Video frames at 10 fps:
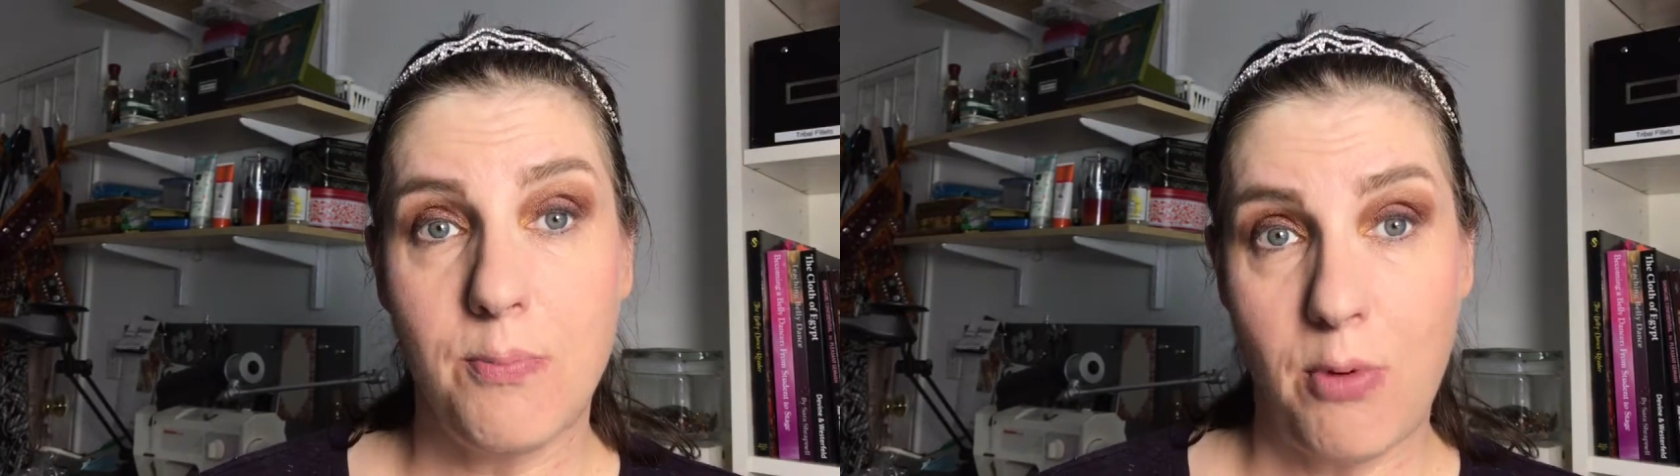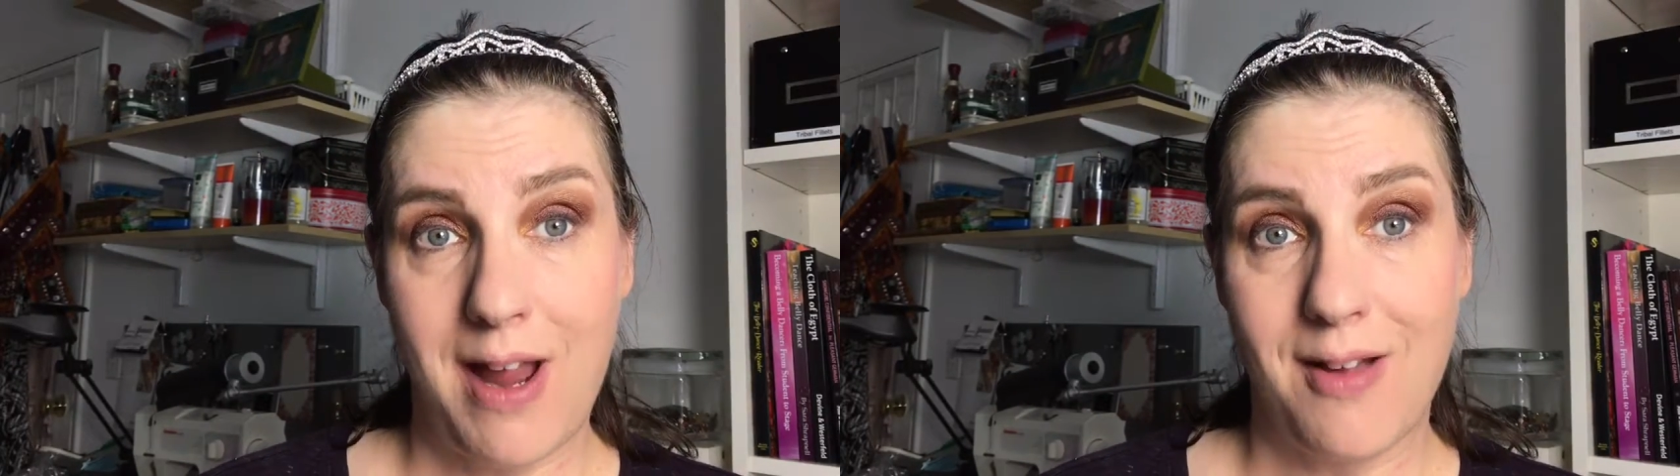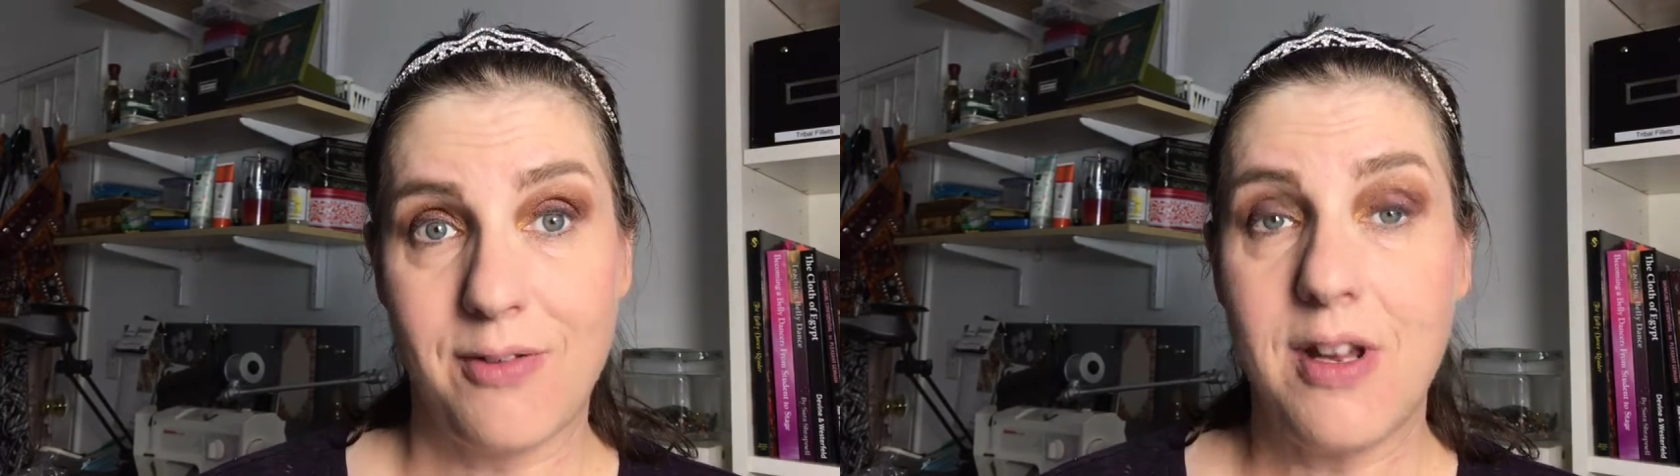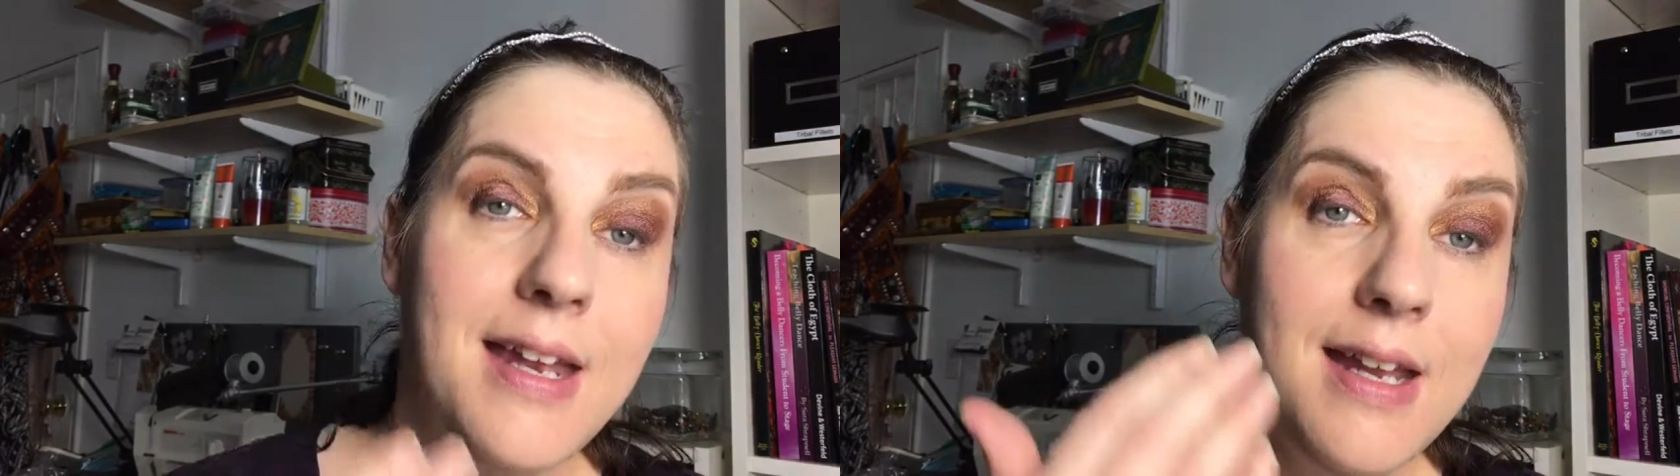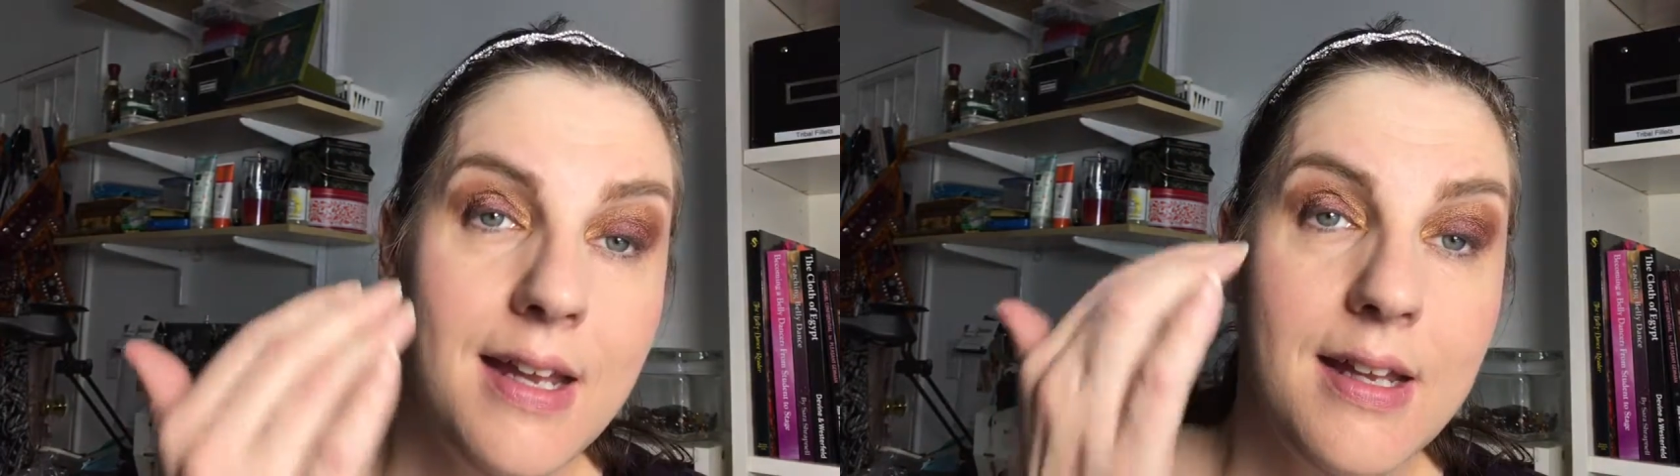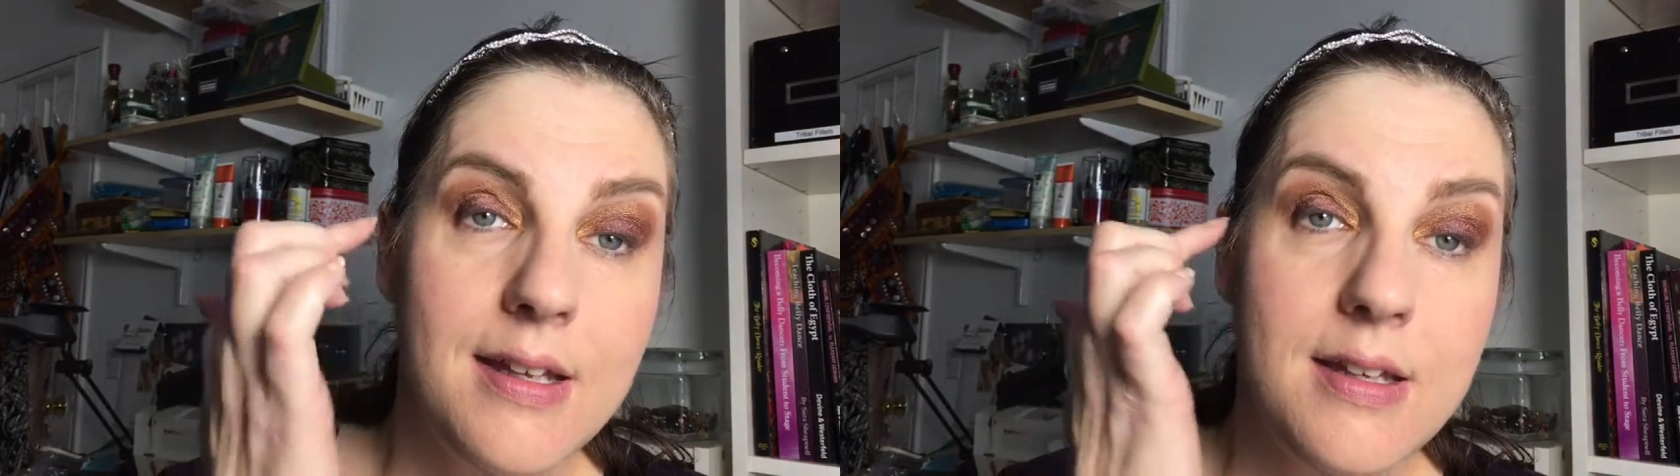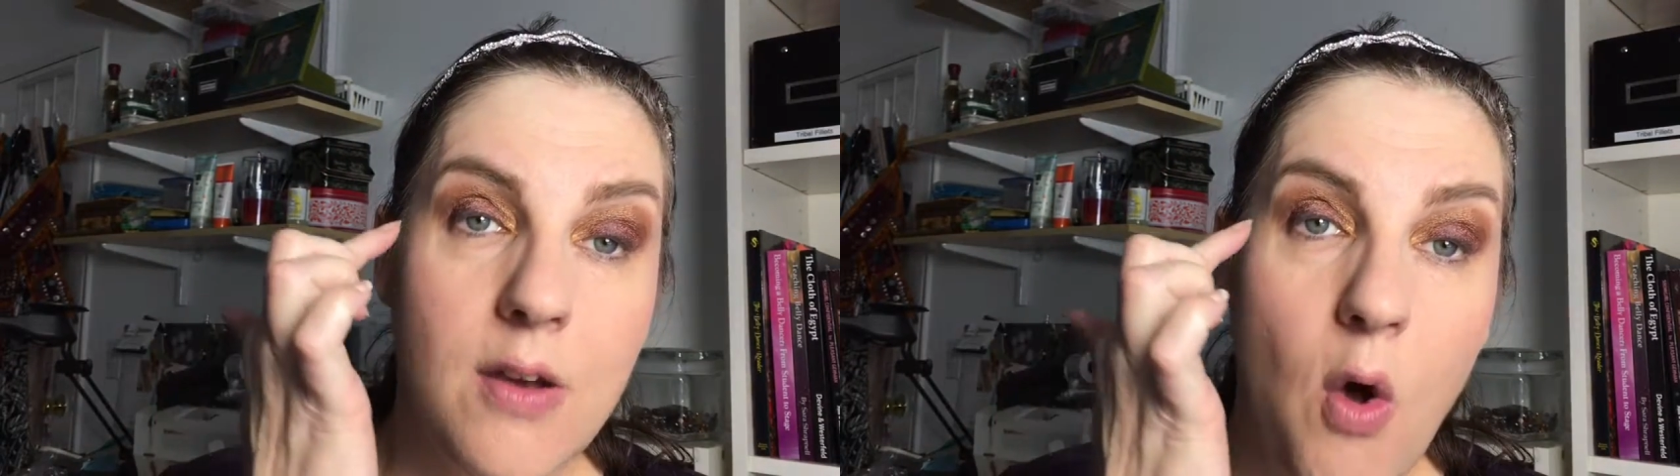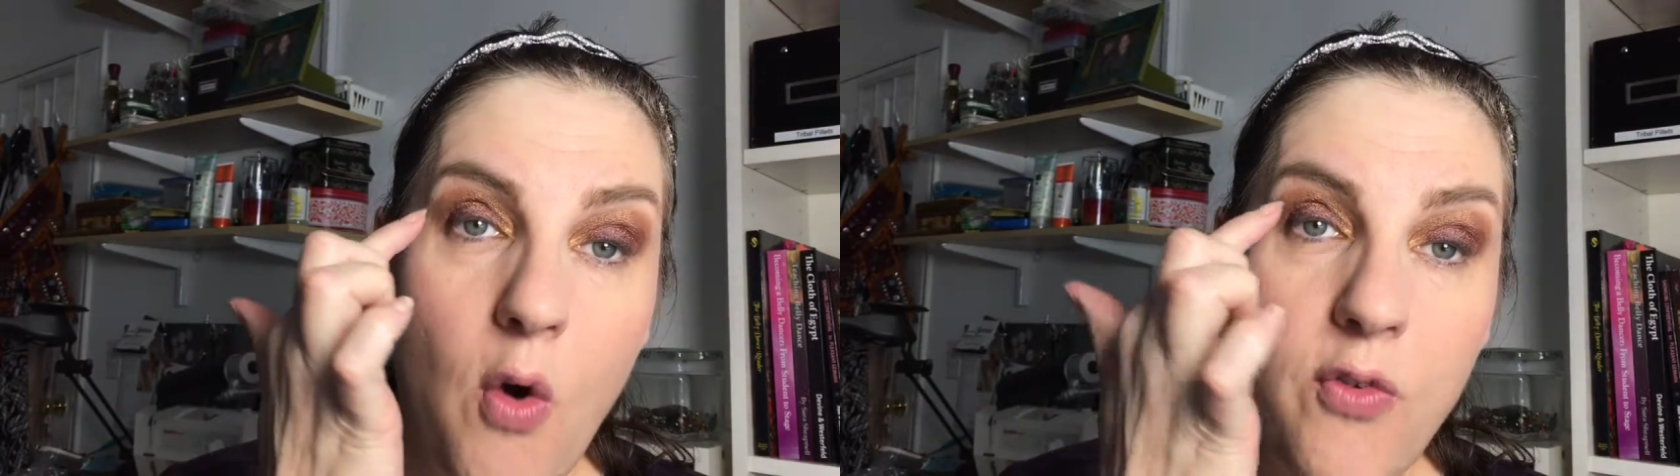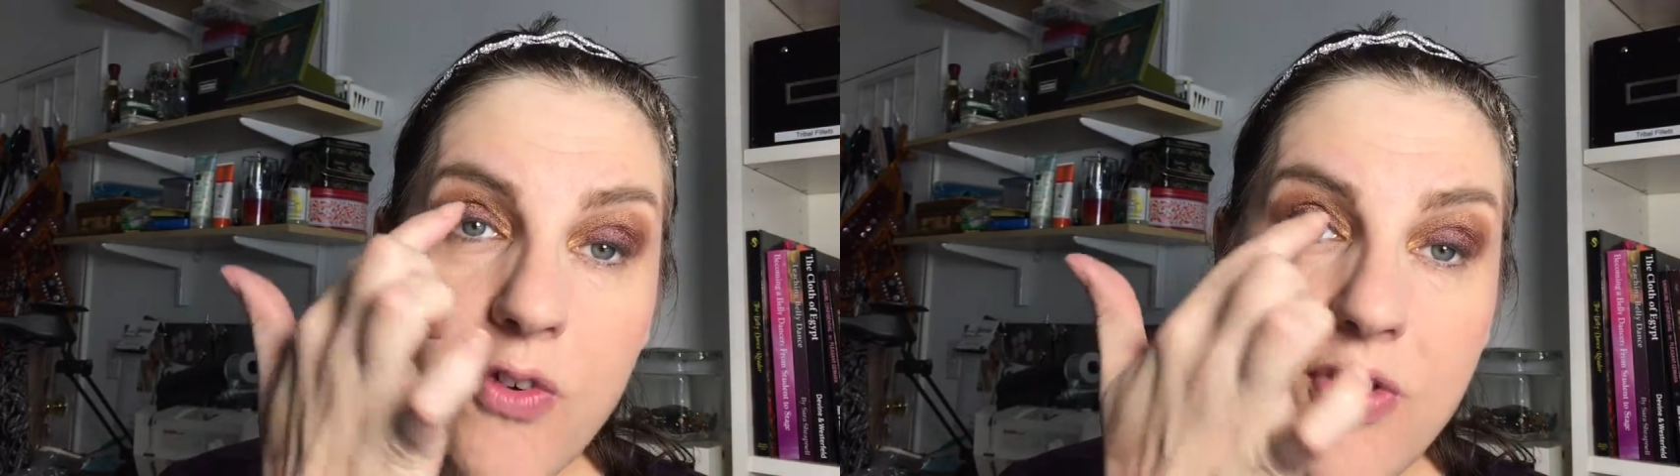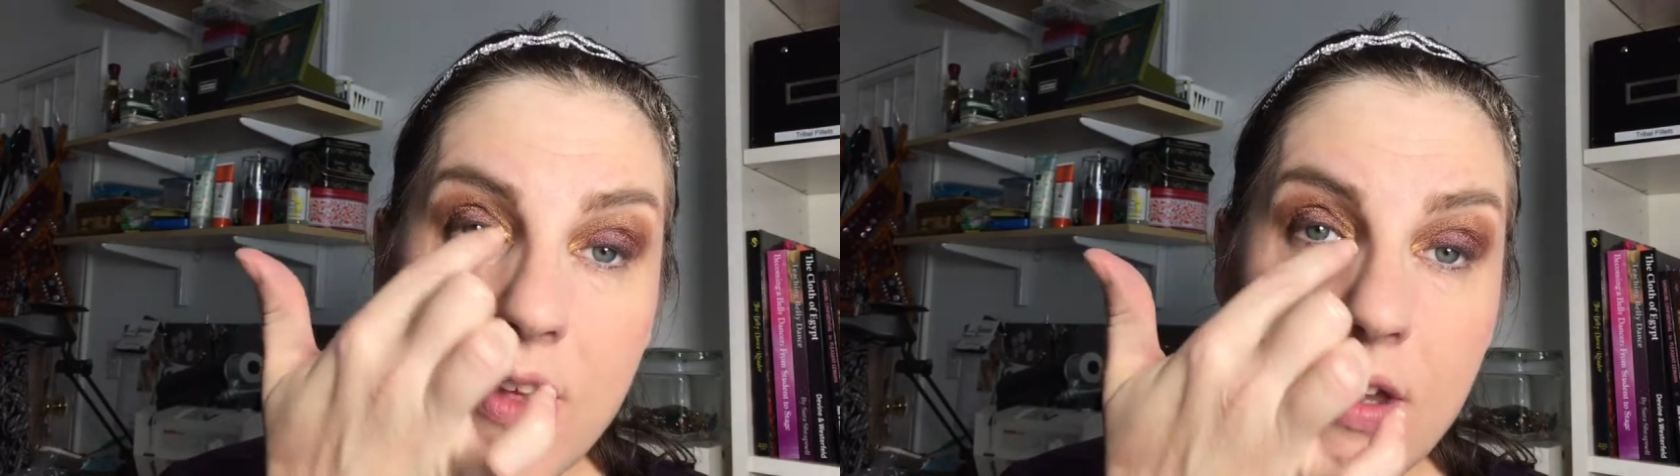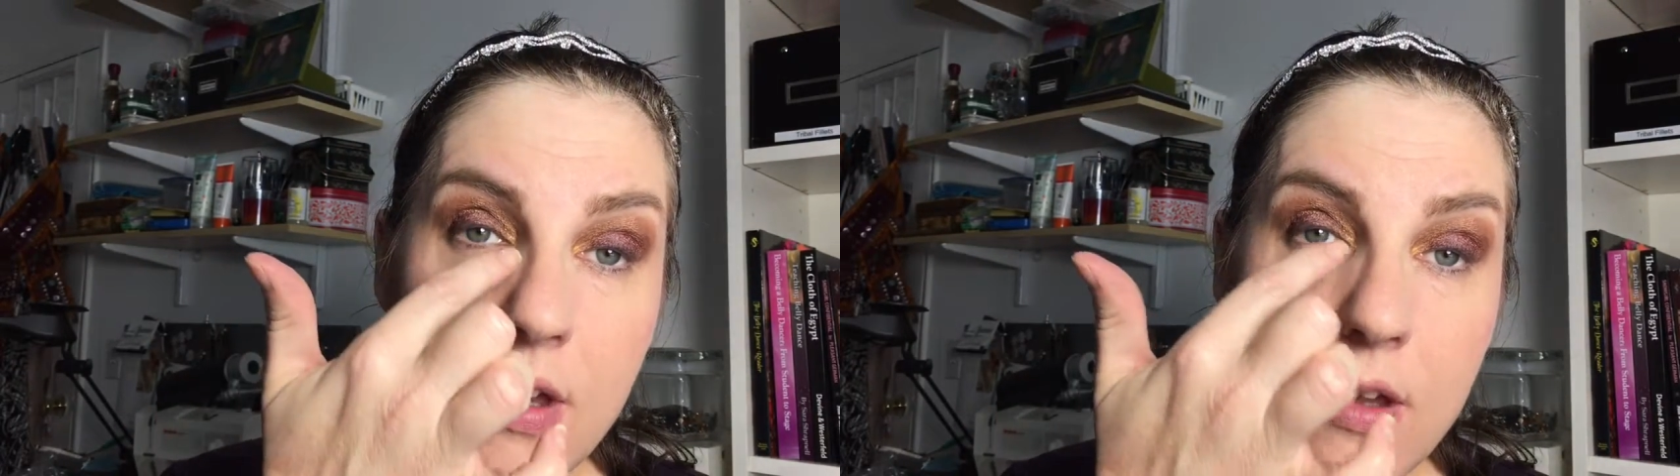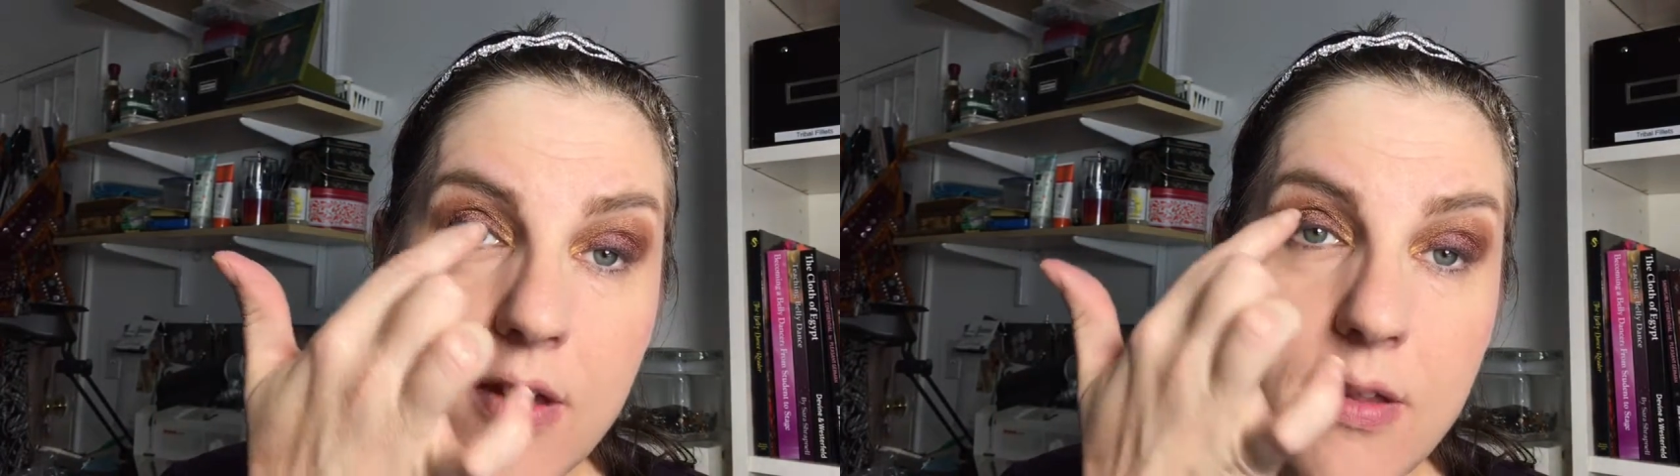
brown, and over the